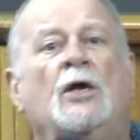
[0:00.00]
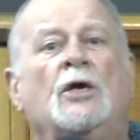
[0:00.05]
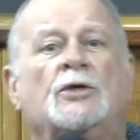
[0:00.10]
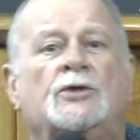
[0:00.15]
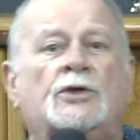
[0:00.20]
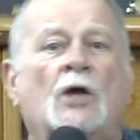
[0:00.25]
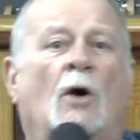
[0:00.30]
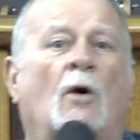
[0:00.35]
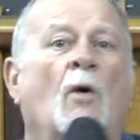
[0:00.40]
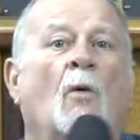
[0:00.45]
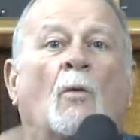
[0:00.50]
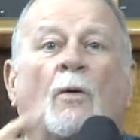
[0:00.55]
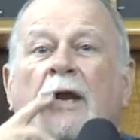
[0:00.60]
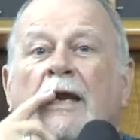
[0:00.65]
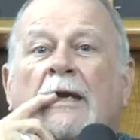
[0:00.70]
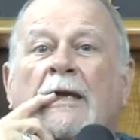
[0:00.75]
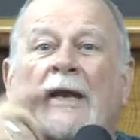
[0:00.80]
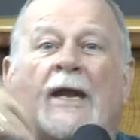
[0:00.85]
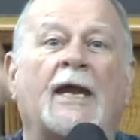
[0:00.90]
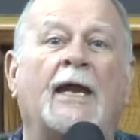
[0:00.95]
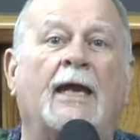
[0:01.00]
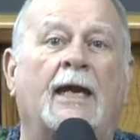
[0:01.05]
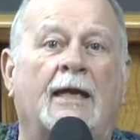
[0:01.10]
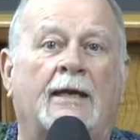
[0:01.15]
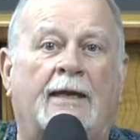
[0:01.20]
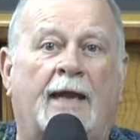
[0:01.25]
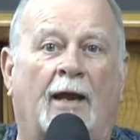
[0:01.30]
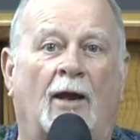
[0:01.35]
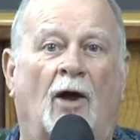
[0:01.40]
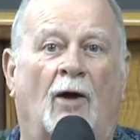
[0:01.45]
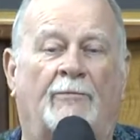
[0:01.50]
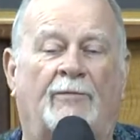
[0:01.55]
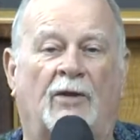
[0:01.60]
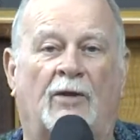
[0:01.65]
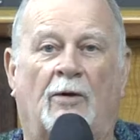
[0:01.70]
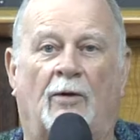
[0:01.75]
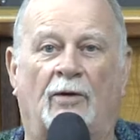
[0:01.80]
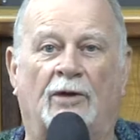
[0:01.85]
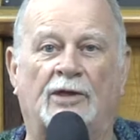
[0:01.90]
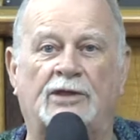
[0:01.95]
Because it's full of the devil and
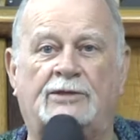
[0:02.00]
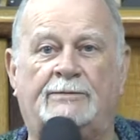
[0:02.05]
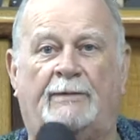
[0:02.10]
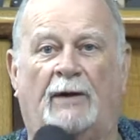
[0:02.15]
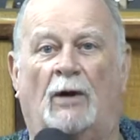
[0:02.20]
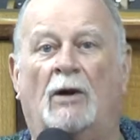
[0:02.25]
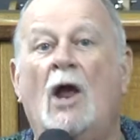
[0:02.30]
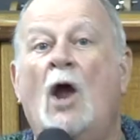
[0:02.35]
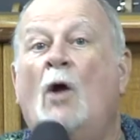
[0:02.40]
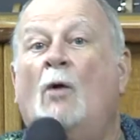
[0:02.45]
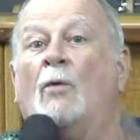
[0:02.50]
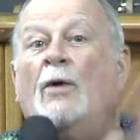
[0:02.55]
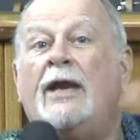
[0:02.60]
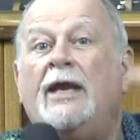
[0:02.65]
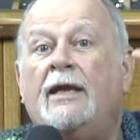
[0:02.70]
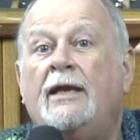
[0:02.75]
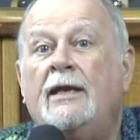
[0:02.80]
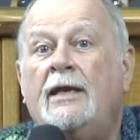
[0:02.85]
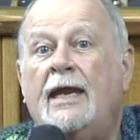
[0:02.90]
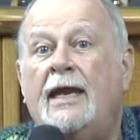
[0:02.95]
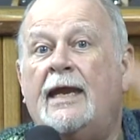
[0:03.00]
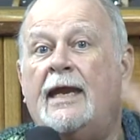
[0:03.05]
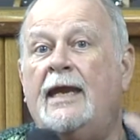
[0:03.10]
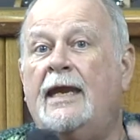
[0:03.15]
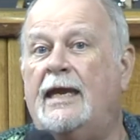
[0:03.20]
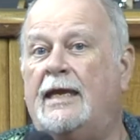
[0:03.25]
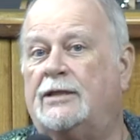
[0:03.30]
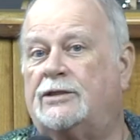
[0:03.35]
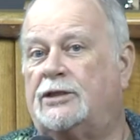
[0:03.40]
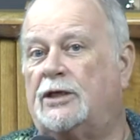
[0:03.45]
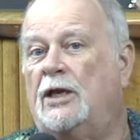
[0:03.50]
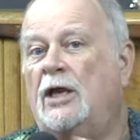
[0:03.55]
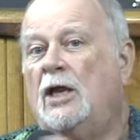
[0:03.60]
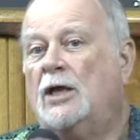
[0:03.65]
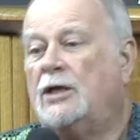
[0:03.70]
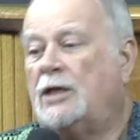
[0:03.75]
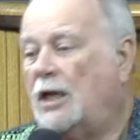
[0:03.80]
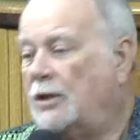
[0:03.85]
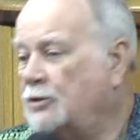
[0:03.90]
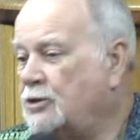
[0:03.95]
full of these things. So we
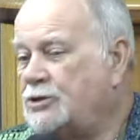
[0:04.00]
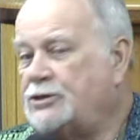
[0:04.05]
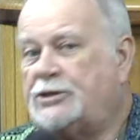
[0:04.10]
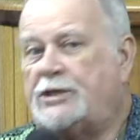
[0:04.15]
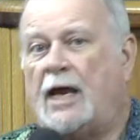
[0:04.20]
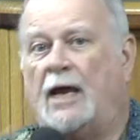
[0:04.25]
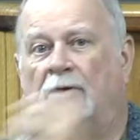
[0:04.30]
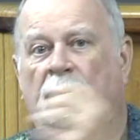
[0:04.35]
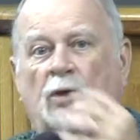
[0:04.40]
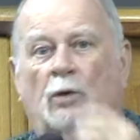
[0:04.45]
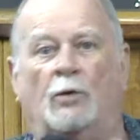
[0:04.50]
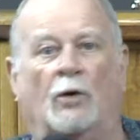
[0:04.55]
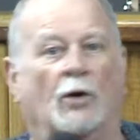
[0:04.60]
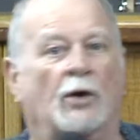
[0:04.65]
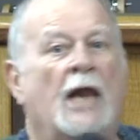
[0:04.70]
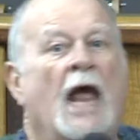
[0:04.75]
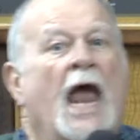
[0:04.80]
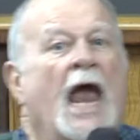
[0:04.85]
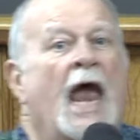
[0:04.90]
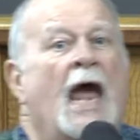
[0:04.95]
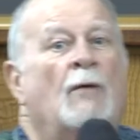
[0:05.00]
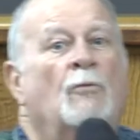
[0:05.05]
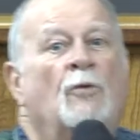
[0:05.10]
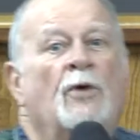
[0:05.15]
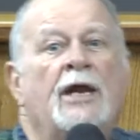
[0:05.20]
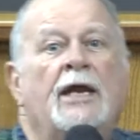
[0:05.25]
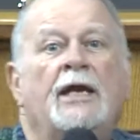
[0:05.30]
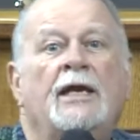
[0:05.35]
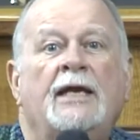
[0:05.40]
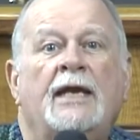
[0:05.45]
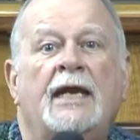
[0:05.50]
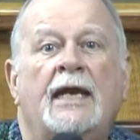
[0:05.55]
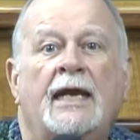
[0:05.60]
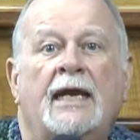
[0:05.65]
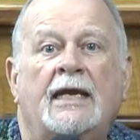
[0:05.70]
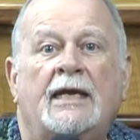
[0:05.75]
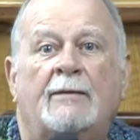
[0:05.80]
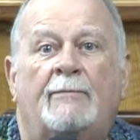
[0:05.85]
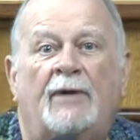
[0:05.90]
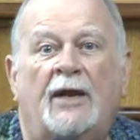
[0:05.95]
need the help of the Holy Spirit. We
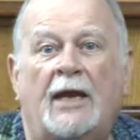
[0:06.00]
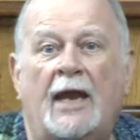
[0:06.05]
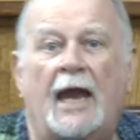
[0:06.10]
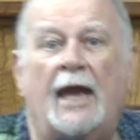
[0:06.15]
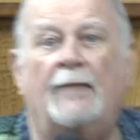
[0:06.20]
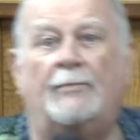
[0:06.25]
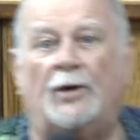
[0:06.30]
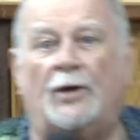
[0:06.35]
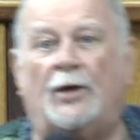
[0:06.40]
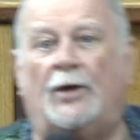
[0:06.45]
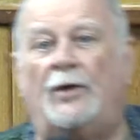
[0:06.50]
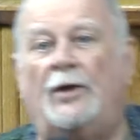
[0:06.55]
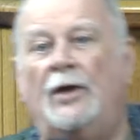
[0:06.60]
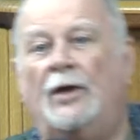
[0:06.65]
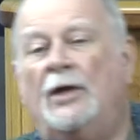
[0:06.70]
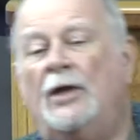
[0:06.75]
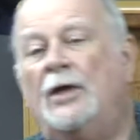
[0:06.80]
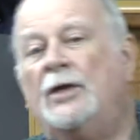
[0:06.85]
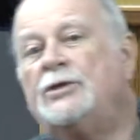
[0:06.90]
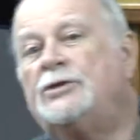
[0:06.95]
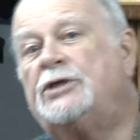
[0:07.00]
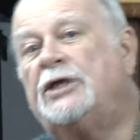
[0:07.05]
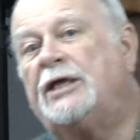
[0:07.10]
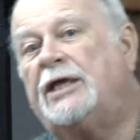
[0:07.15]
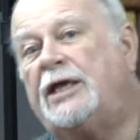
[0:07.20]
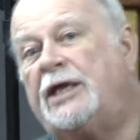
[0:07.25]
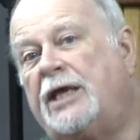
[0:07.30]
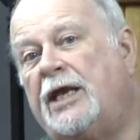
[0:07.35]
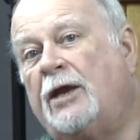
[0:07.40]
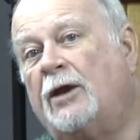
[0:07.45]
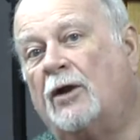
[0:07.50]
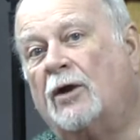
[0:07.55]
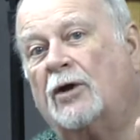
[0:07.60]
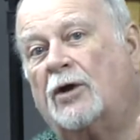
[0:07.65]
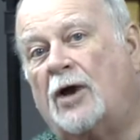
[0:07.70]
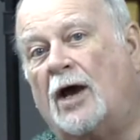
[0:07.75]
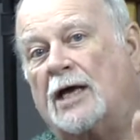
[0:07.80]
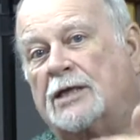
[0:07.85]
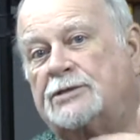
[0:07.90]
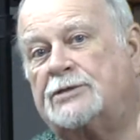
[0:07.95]
need to understand the word,
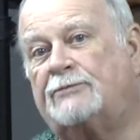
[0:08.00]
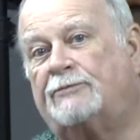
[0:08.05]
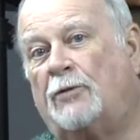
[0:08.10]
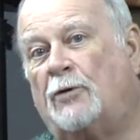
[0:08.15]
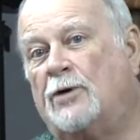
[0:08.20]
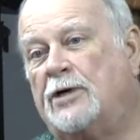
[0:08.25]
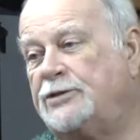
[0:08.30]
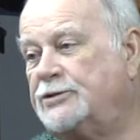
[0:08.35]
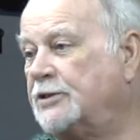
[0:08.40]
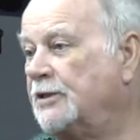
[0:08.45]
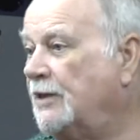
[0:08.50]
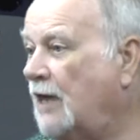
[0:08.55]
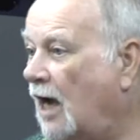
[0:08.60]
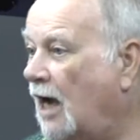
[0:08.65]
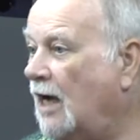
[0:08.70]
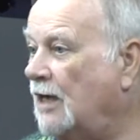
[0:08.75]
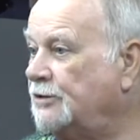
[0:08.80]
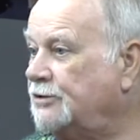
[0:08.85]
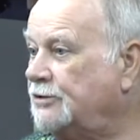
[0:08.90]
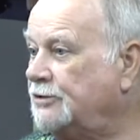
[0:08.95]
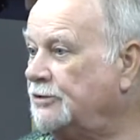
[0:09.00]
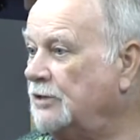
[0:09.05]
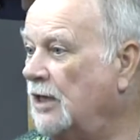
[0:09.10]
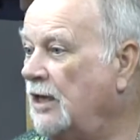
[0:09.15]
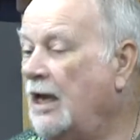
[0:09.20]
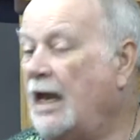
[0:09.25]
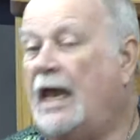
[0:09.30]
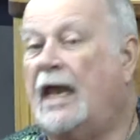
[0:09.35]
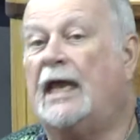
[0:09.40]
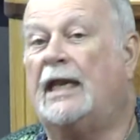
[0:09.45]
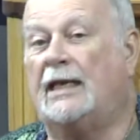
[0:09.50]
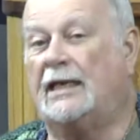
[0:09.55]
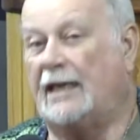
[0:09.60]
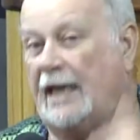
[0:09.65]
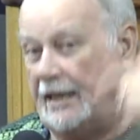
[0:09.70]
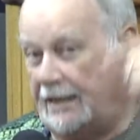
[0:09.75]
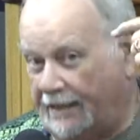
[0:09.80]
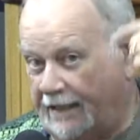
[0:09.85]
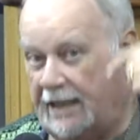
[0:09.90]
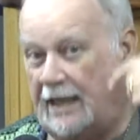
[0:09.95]
and we need to be able
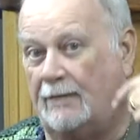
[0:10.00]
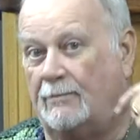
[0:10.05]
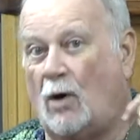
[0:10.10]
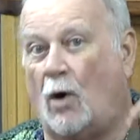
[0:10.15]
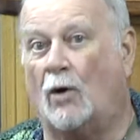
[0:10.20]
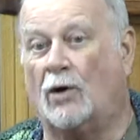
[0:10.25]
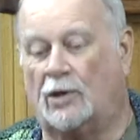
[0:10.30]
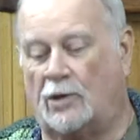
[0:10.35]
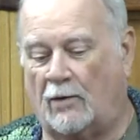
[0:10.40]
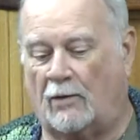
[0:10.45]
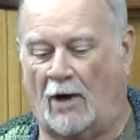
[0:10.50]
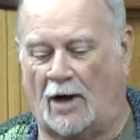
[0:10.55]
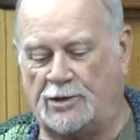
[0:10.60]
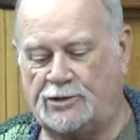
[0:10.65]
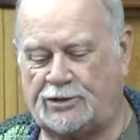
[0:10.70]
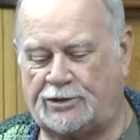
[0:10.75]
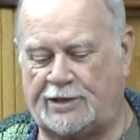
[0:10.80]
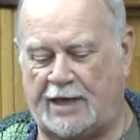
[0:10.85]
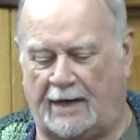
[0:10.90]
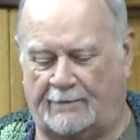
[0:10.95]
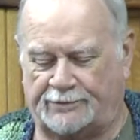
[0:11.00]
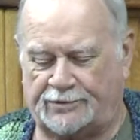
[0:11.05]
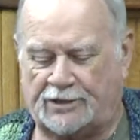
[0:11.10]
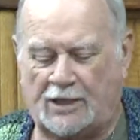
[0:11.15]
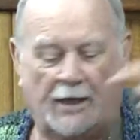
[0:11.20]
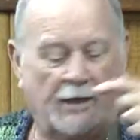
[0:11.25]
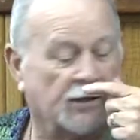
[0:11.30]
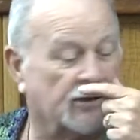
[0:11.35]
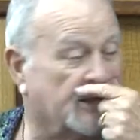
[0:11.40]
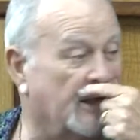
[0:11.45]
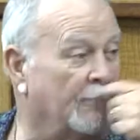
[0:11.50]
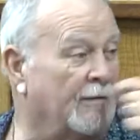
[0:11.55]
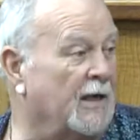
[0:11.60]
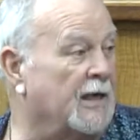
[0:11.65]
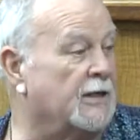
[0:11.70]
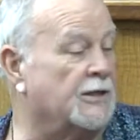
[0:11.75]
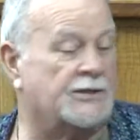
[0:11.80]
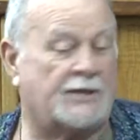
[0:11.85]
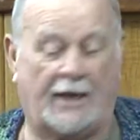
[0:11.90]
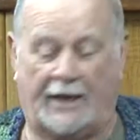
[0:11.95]
to hear God's voice in
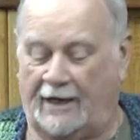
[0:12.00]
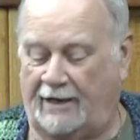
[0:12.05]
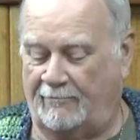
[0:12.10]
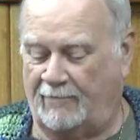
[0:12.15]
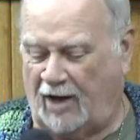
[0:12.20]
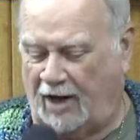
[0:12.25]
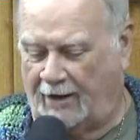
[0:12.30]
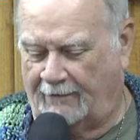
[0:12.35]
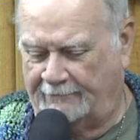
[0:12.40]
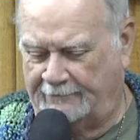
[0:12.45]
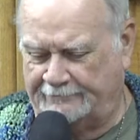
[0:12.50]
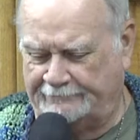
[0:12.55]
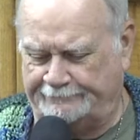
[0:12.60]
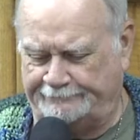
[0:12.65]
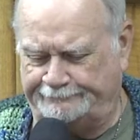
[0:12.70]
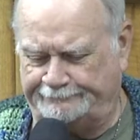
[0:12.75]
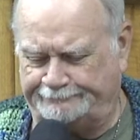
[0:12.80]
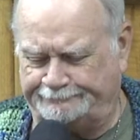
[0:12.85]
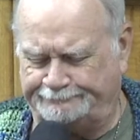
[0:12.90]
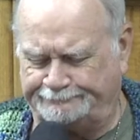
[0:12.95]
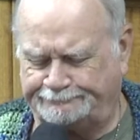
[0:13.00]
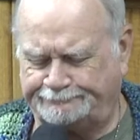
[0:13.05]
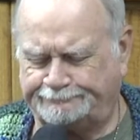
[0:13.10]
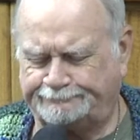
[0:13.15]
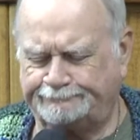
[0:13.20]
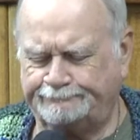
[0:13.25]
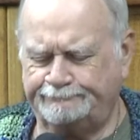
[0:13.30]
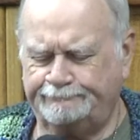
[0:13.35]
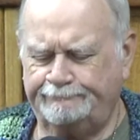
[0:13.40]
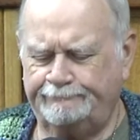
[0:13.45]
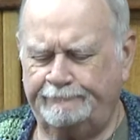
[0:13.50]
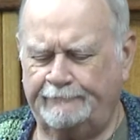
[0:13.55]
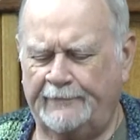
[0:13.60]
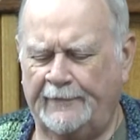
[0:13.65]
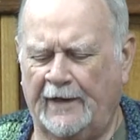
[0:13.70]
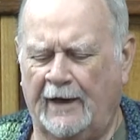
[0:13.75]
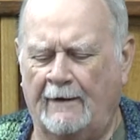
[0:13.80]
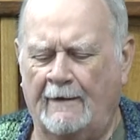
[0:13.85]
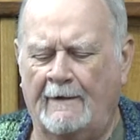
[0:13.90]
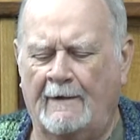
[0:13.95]
us and let Him order our
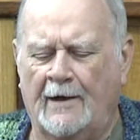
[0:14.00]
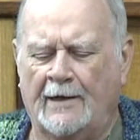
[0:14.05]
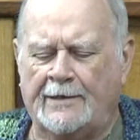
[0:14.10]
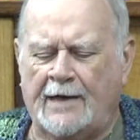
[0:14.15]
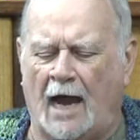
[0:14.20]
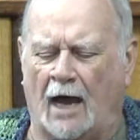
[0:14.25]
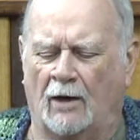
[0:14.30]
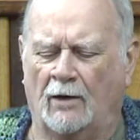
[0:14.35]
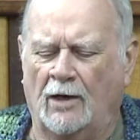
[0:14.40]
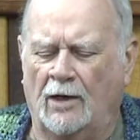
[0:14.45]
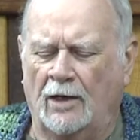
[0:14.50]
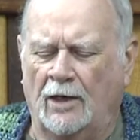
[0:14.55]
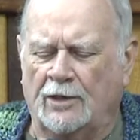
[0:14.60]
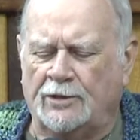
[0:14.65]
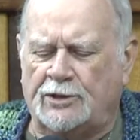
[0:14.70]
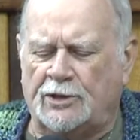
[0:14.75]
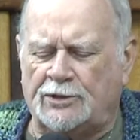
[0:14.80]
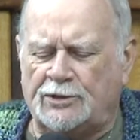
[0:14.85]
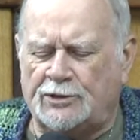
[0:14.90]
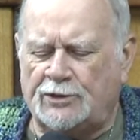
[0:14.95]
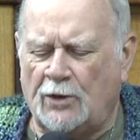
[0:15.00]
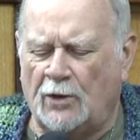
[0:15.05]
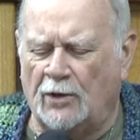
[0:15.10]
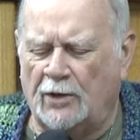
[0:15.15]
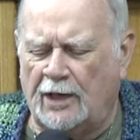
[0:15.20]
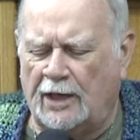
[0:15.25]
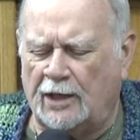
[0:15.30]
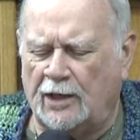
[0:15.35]
steps. Somebody say, Amen.